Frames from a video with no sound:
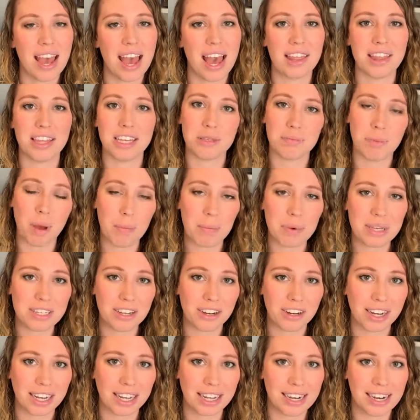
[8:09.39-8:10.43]
and these puppies
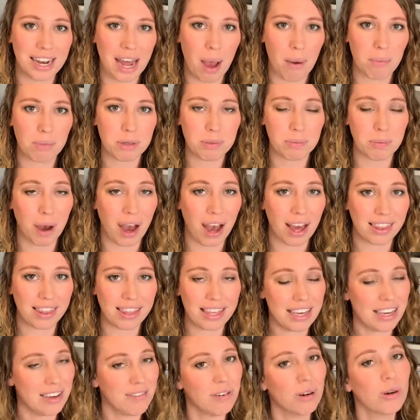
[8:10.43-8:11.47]
are kidnapped by
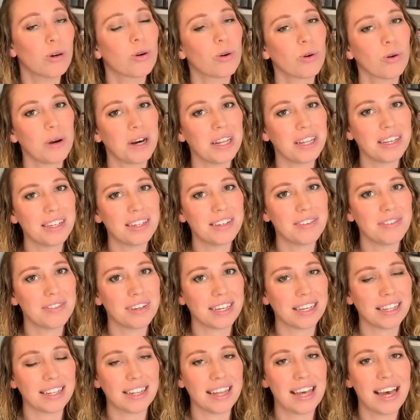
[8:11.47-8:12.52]
the evil Cruella de
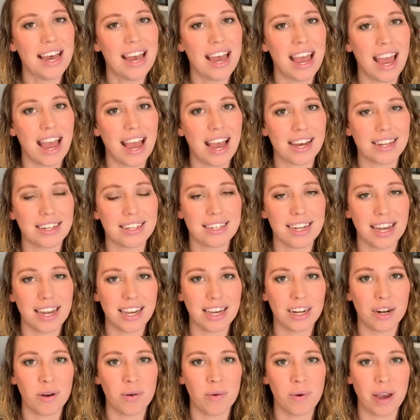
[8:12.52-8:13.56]
Vil and
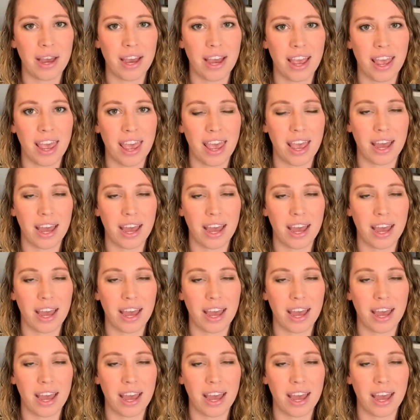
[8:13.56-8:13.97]
taken away,